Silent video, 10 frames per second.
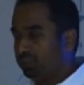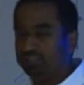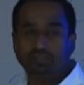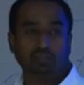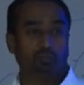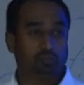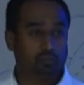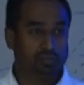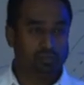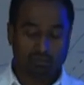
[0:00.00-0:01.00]
these
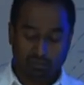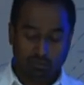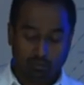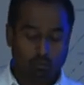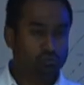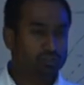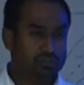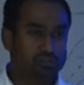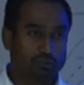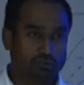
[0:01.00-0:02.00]
developments,
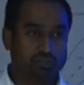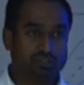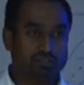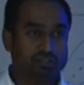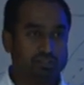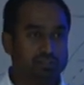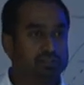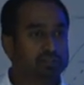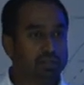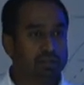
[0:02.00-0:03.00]
mostly structural
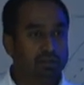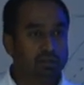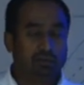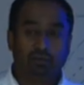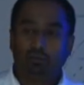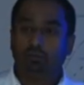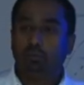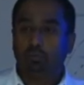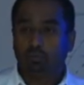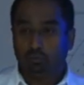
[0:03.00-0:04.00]
engineers, and they're the
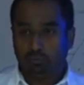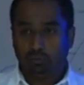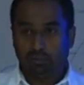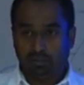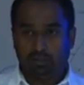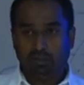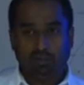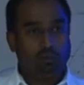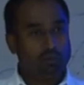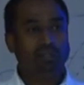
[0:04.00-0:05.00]
people who will be
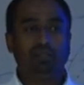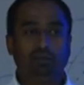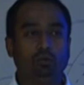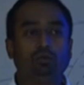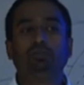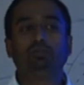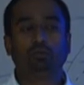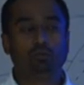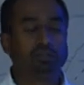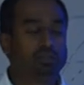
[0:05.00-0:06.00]
accumulating all the
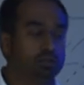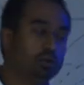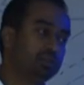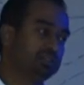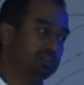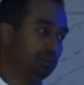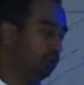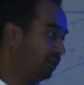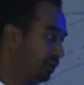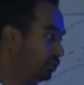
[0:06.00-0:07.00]
durability knowledge and
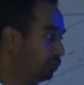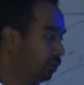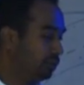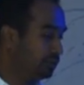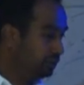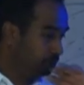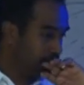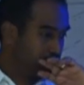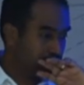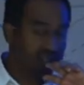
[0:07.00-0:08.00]
all the other knowledge
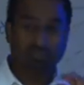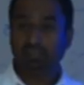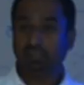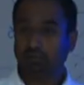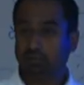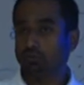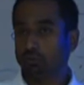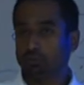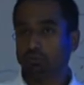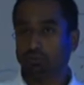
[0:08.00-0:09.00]
and changing
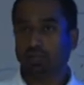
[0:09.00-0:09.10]
structural